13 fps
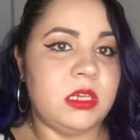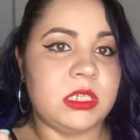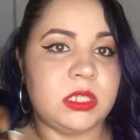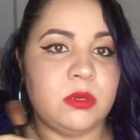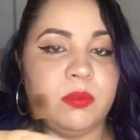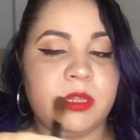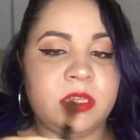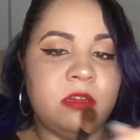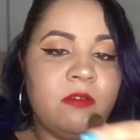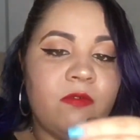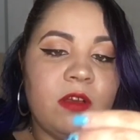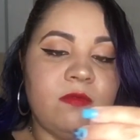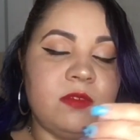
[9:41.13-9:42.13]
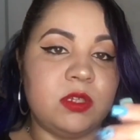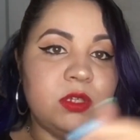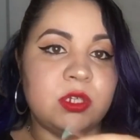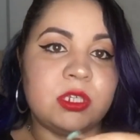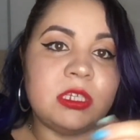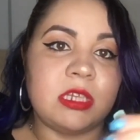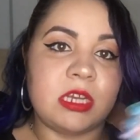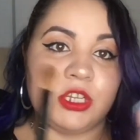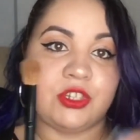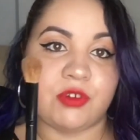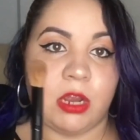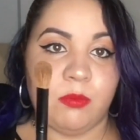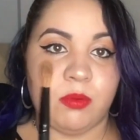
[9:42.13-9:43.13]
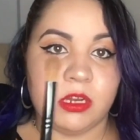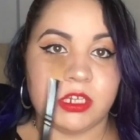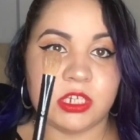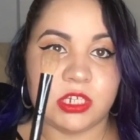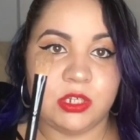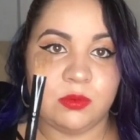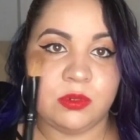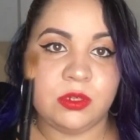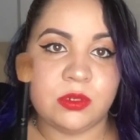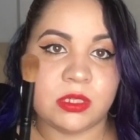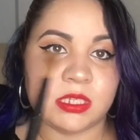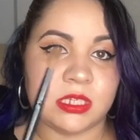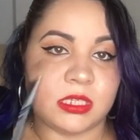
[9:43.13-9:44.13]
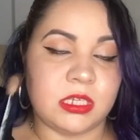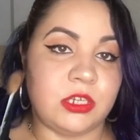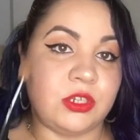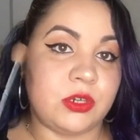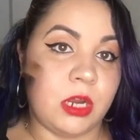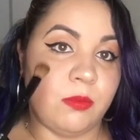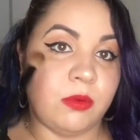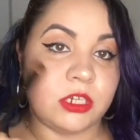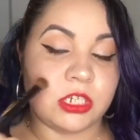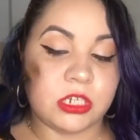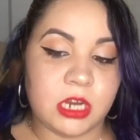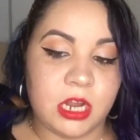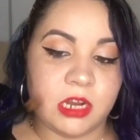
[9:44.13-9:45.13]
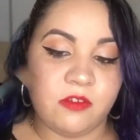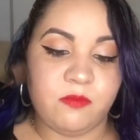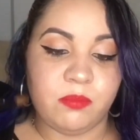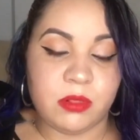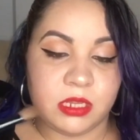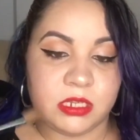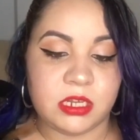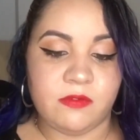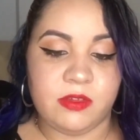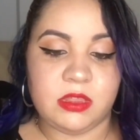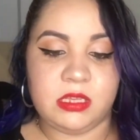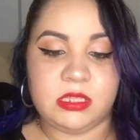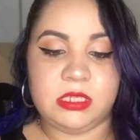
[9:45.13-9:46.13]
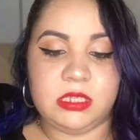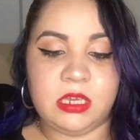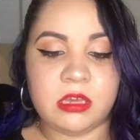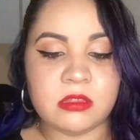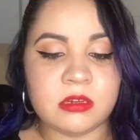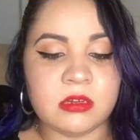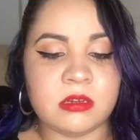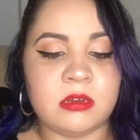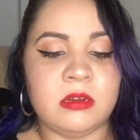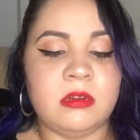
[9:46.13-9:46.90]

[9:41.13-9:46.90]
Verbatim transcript: So blending fluff is usually like a dry brush. You would use this as like a dry brush to kind of blend everything together.